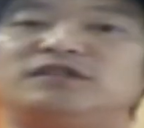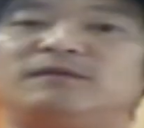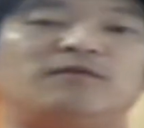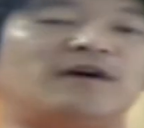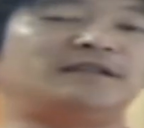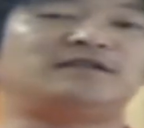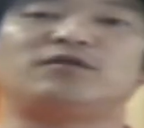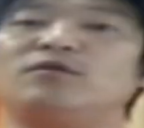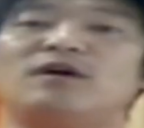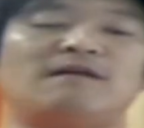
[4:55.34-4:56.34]
Jim Reitz
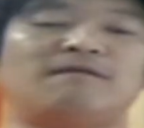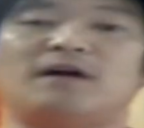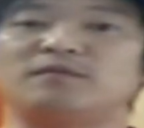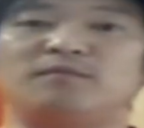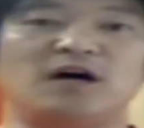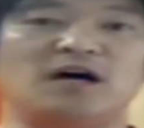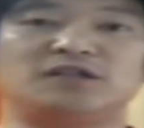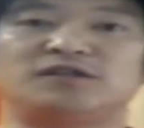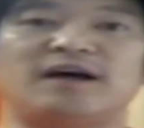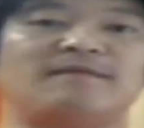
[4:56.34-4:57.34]
to uh, Frank Busch,